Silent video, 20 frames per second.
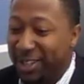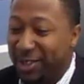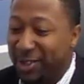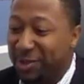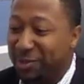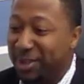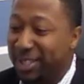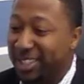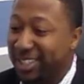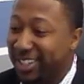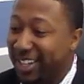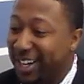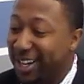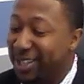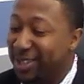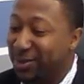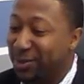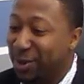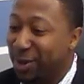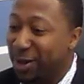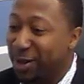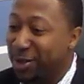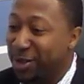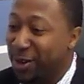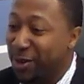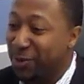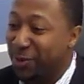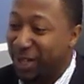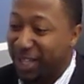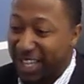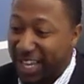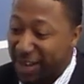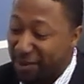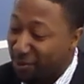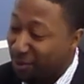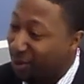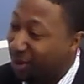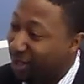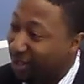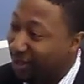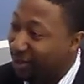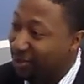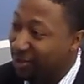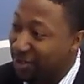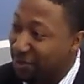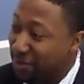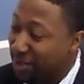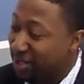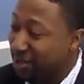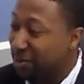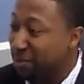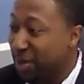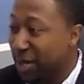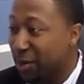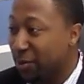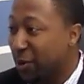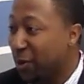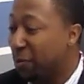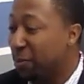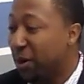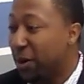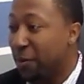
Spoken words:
there's been times where we came really close to missing payroll,